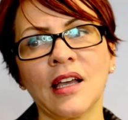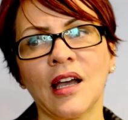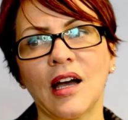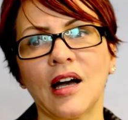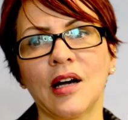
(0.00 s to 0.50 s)

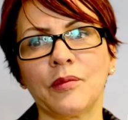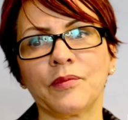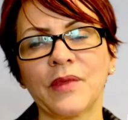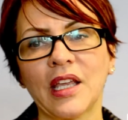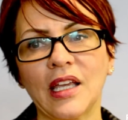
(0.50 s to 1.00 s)

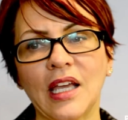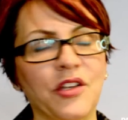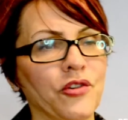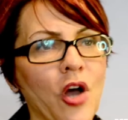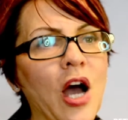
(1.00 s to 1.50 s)
um, and
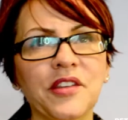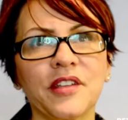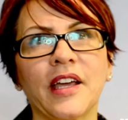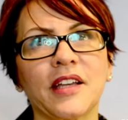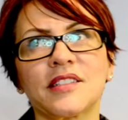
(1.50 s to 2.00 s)
you're not the
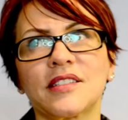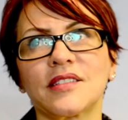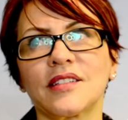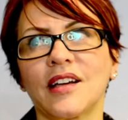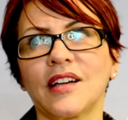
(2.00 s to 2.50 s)
next
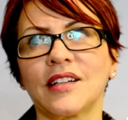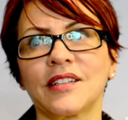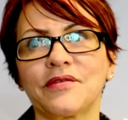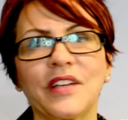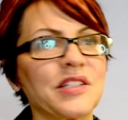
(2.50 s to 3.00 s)
uh,
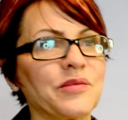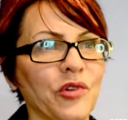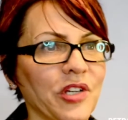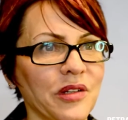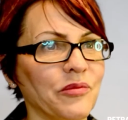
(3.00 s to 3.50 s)

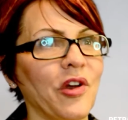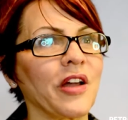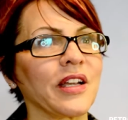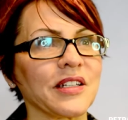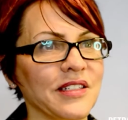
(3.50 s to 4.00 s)
Facebook
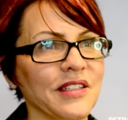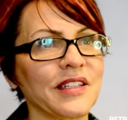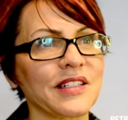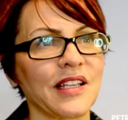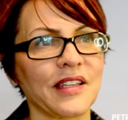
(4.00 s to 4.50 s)
product and
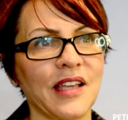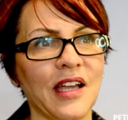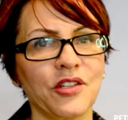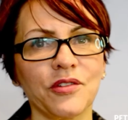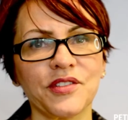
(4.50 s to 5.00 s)
things like
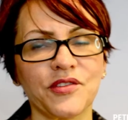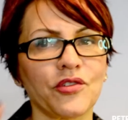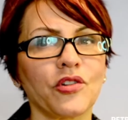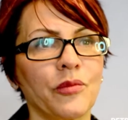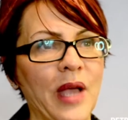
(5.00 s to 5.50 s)
that, you'll
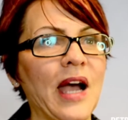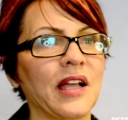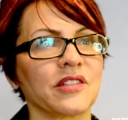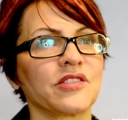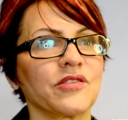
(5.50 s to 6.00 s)
circle
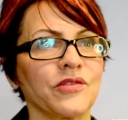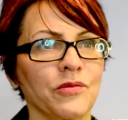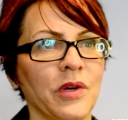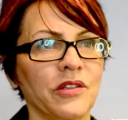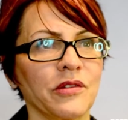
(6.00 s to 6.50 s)
back to
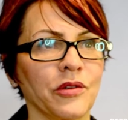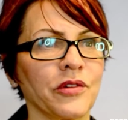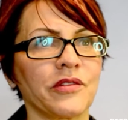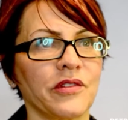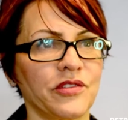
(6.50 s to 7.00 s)
what you
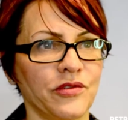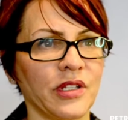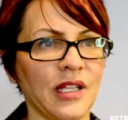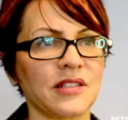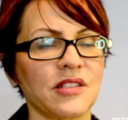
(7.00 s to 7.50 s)
learned during
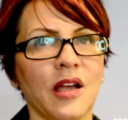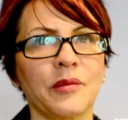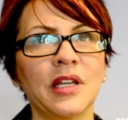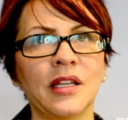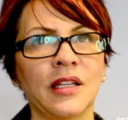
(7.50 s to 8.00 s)
that time
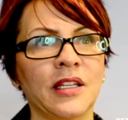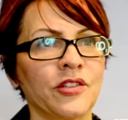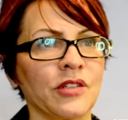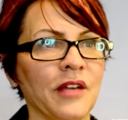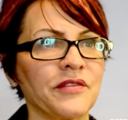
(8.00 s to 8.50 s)
in
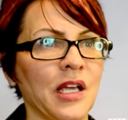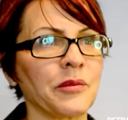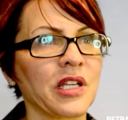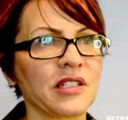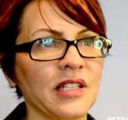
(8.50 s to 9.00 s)
your lifetime
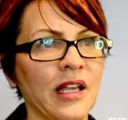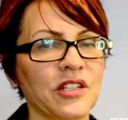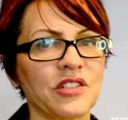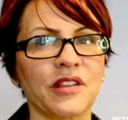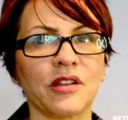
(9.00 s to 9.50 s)
because I
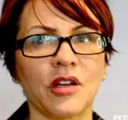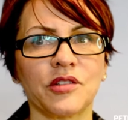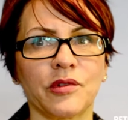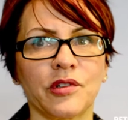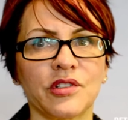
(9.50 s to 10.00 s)
actually think
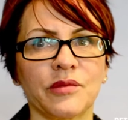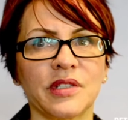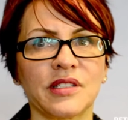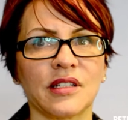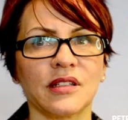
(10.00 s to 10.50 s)
entrepreneurship
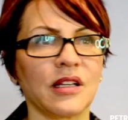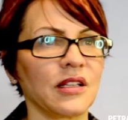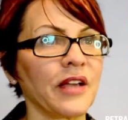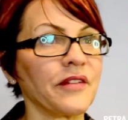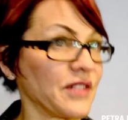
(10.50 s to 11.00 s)
is a, a
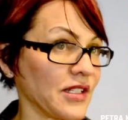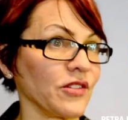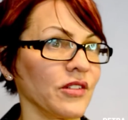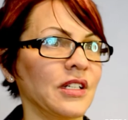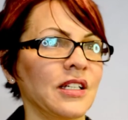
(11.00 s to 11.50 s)
life
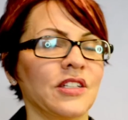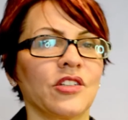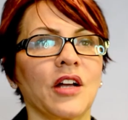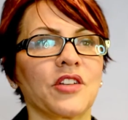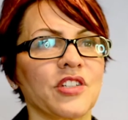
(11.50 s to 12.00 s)
skill,
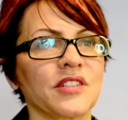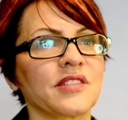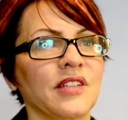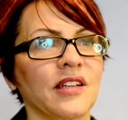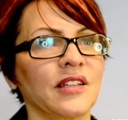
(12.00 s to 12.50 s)
not
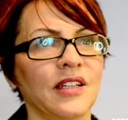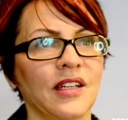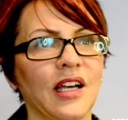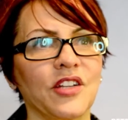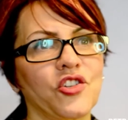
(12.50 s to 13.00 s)
just a,
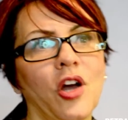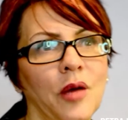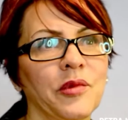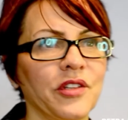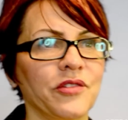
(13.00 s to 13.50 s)
a
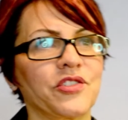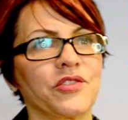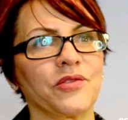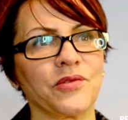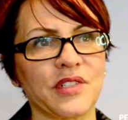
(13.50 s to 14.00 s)
job that you
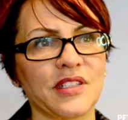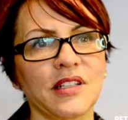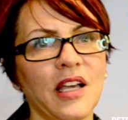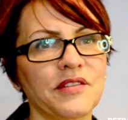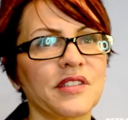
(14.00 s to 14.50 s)
choose. It's a
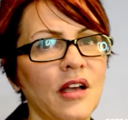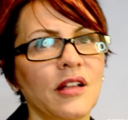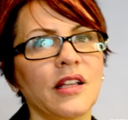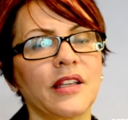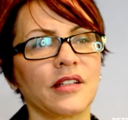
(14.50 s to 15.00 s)

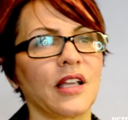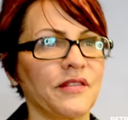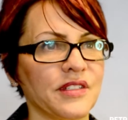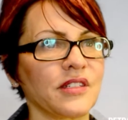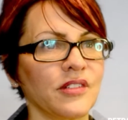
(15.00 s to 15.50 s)
lifestyle and a life
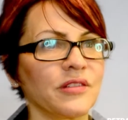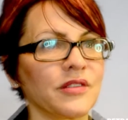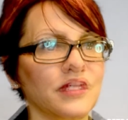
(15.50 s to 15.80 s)
skill.